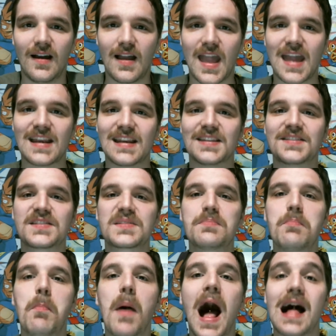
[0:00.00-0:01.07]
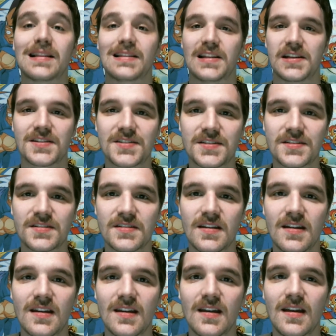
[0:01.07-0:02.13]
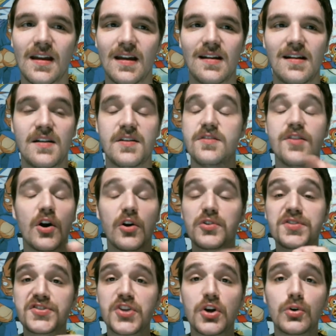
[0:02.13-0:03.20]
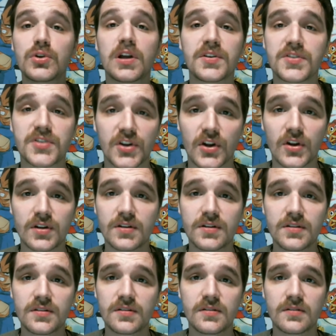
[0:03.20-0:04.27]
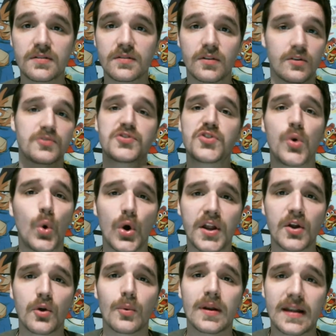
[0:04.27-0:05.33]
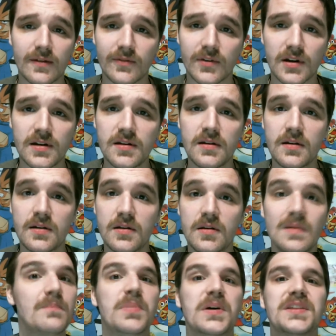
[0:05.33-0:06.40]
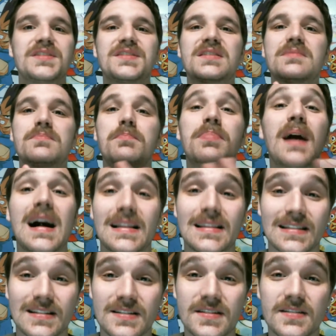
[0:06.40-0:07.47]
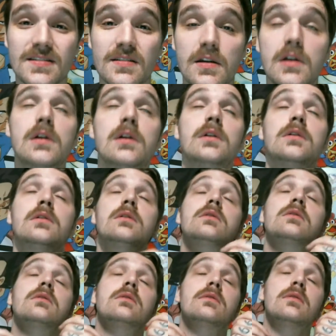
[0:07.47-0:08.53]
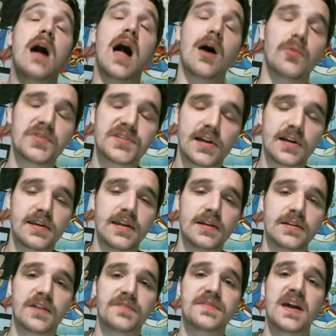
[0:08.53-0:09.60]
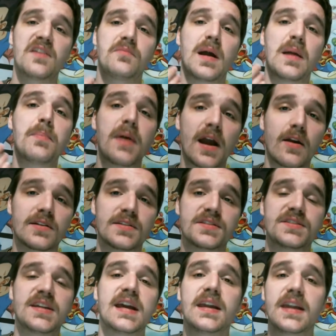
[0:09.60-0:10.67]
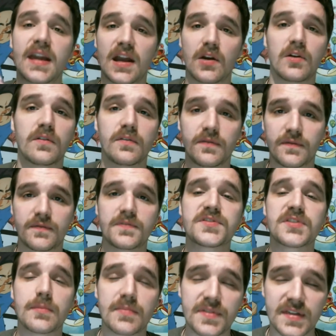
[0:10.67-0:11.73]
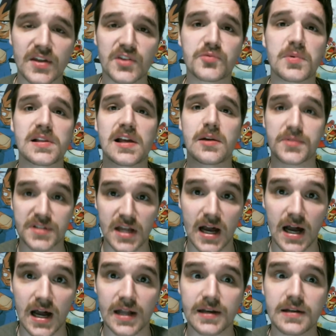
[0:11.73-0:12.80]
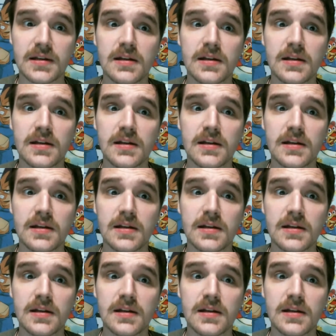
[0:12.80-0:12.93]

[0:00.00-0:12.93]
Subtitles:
and it's spotless. No stone unturned, or toy or whatever, but spotless. I was lucky enough to have my parents take care of some things while I was gone.